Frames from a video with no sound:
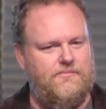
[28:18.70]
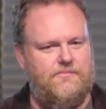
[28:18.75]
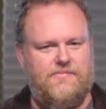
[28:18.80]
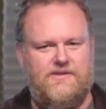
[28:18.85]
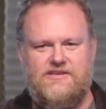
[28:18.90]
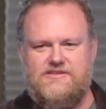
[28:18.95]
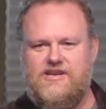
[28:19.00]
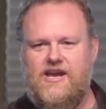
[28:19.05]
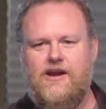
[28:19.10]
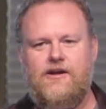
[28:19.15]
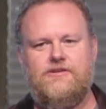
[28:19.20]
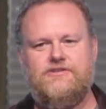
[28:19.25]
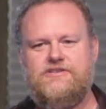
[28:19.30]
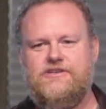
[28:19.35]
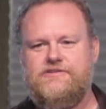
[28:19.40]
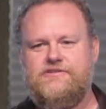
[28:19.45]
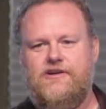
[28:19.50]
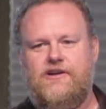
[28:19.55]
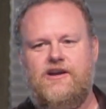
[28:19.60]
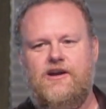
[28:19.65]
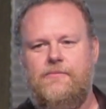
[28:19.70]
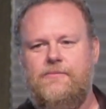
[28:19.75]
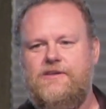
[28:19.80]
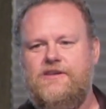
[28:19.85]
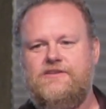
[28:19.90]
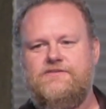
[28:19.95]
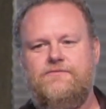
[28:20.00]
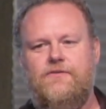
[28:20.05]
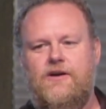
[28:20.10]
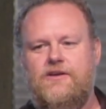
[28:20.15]
these heresies are coming,
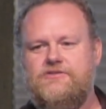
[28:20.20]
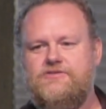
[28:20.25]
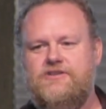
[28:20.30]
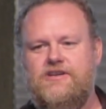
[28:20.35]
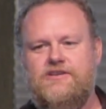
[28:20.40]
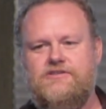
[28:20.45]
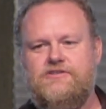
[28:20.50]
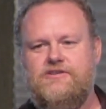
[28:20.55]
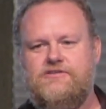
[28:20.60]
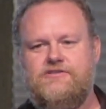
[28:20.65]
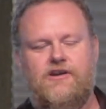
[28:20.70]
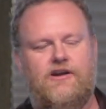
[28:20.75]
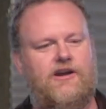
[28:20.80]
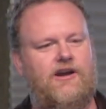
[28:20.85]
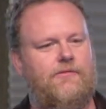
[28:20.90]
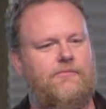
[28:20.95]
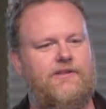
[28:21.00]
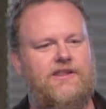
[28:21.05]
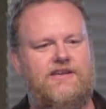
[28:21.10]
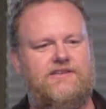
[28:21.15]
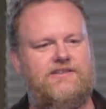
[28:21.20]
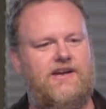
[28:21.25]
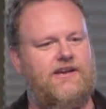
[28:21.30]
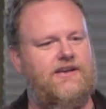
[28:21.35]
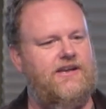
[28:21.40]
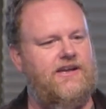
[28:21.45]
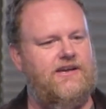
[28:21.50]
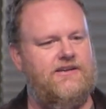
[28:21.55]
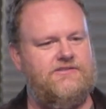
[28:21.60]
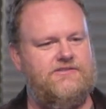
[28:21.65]
these false teachings are coming, these
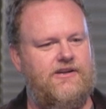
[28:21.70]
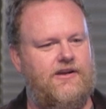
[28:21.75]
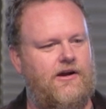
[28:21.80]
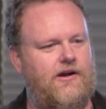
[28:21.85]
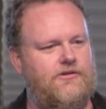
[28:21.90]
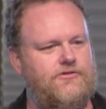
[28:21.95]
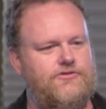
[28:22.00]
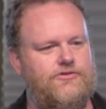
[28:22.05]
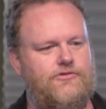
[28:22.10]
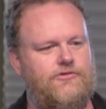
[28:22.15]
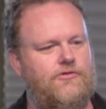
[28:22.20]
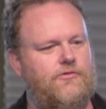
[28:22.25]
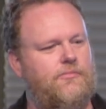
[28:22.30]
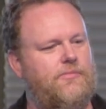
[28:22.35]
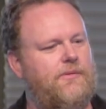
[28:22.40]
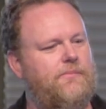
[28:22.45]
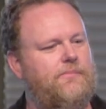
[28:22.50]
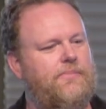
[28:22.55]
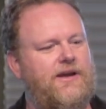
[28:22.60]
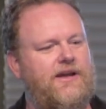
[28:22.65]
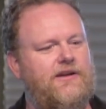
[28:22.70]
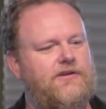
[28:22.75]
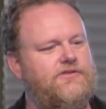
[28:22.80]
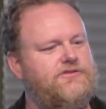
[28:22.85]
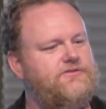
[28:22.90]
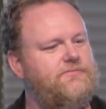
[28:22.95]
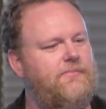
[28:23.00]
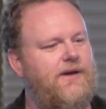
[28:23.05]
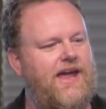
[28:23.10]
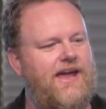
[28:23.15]
ideas that aren't true. But
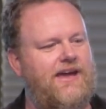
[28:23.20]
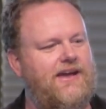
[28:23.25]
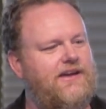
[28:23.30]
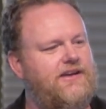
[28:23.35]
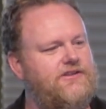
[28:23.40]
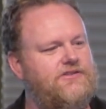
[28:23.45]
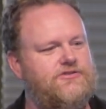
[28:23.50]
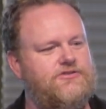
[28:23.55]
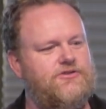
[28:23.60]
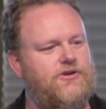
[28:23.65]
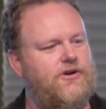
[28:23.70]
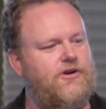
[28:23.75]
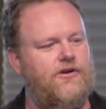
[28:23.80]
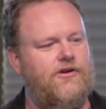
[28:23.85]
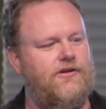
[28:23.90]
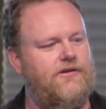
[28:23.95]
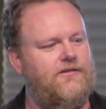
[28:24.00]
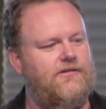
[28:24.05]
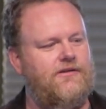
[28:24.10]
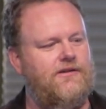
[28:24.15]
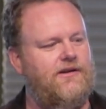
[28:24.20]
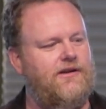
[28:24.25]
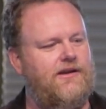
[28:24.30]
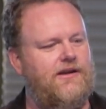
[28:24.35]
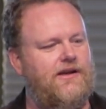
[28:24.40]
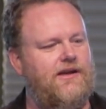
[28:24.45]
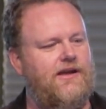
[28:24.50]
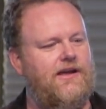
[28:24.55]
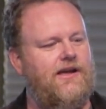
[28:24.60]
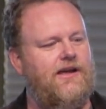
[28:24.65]
Peter's main concern
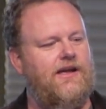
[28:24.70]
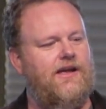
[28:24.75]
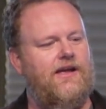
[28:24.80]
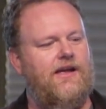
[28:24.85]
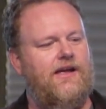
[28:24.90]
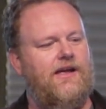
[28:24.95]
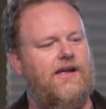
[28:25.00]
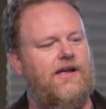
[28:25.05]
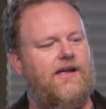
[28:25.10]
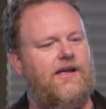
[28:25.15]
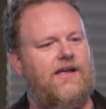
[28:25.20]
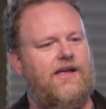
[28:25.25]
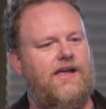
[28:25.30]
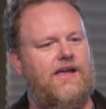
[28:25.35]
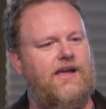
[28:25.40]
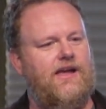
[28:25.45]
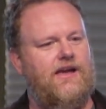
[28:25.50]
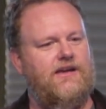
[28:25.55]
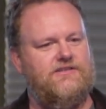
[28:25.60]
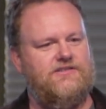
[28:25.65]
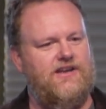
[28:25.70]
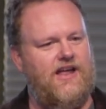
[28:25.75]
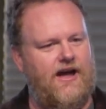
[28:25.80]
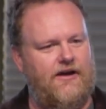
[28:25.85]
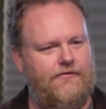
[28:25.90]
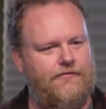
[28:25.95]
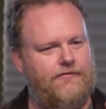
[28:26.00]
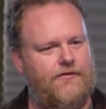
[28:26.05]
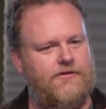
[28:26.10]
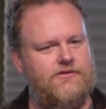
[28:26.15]
is
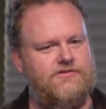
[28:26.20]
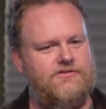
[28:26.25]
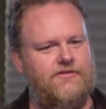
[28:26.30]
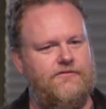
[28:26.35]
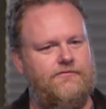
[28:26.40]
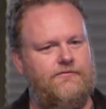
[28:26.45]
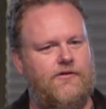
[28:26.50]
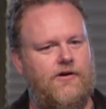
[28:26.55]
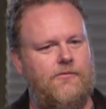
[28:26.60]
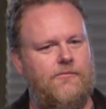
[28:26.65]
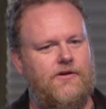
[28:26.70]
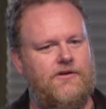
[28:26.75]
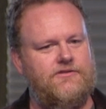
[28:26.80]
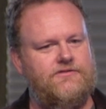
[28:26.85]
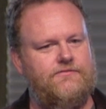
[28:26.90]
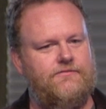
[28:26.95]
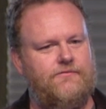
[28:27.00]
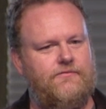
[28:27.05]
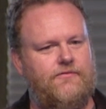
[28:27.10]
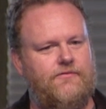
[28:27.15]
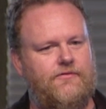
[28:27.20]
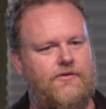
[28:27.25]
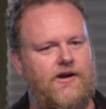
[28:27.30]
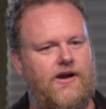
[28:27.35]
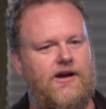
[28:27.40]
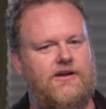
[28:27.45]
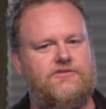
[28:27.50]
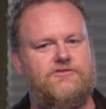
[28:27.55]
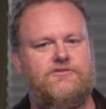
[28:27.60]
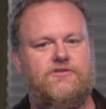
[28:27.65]
not first and foremost for
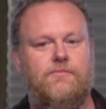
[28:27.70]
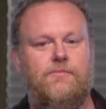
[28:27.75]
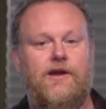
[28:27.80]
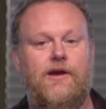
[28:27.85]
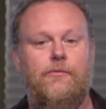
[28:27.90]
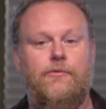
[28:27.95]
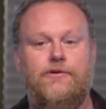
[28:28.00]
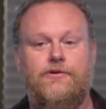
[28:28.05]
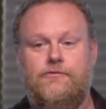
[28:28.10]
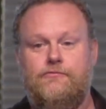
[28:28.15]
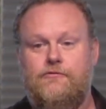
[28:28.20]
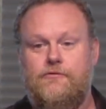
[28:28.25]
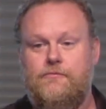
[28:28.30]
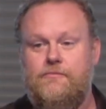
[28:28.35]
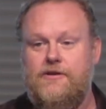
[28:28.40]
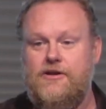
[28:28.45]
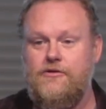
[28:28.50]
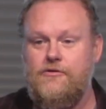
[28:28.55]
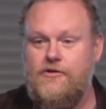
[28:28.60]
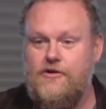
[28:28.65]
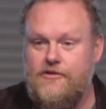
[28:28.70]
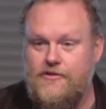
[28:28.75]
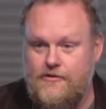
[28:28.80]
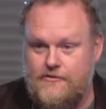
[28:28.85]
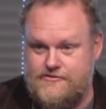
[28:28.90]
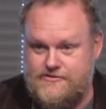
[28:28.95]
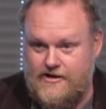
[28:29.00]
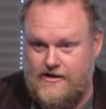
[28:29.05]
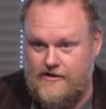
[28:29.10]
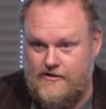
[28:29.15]
us to be able to rebuke
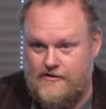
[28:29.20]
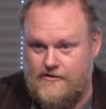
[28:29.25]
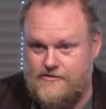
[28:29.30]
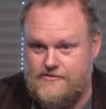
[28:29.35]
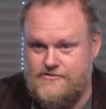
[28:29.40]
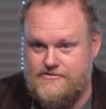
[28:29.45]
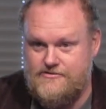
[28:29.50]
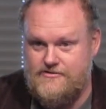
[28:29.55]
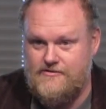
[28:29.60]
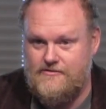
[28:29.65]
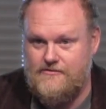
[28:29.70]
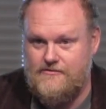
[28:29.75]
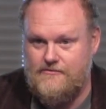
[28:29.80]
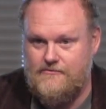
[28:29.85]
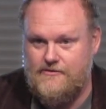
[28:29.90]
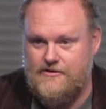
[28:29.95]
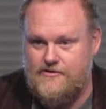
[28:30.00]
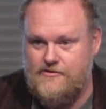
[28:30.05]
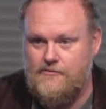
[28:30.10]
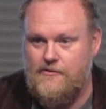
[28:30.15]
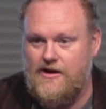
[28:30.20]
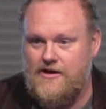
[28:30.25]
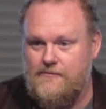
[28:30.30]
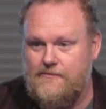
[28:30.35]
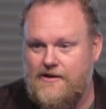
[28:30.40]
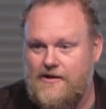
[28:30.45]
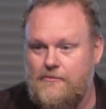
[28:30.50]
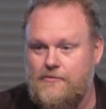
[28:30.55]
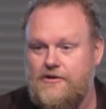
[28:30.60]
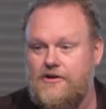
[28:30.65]
those errors. We do want to
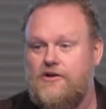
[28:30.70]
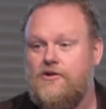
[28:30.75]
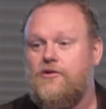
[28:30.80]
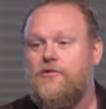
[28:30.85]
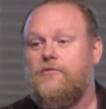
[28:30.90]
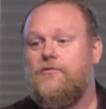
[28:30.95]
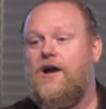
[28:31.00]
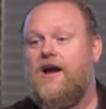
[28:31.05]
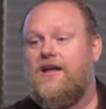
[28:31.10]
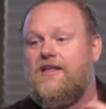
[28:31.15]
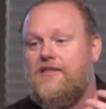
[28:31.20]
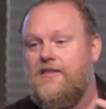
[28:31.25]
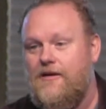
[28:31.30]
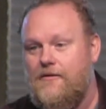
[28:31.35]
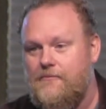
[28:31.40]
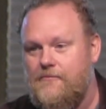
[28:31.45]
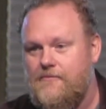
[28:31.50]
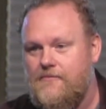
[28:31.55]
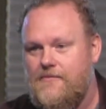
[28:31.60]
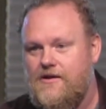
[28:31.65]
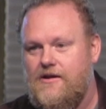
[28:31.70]
be able to correct them.